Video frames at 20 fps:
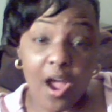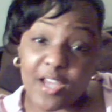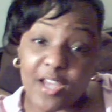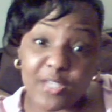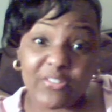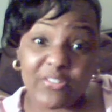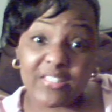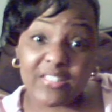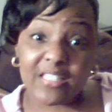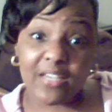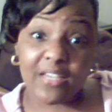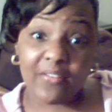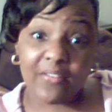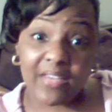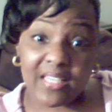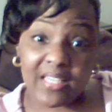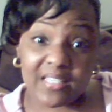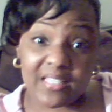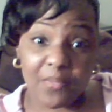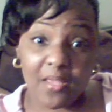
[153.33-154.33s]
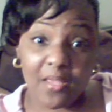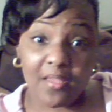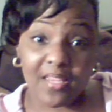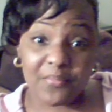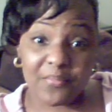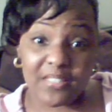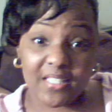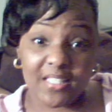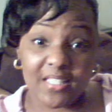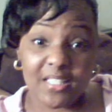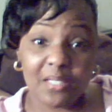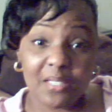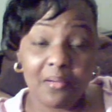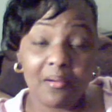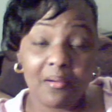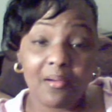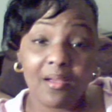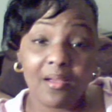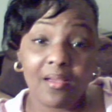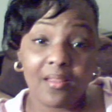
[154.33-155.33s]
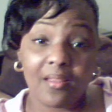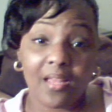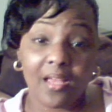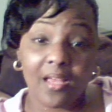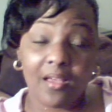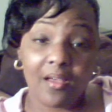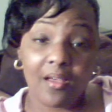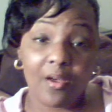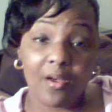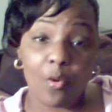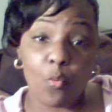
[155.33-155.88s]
Are you serious, Mel Gibson? You a, a,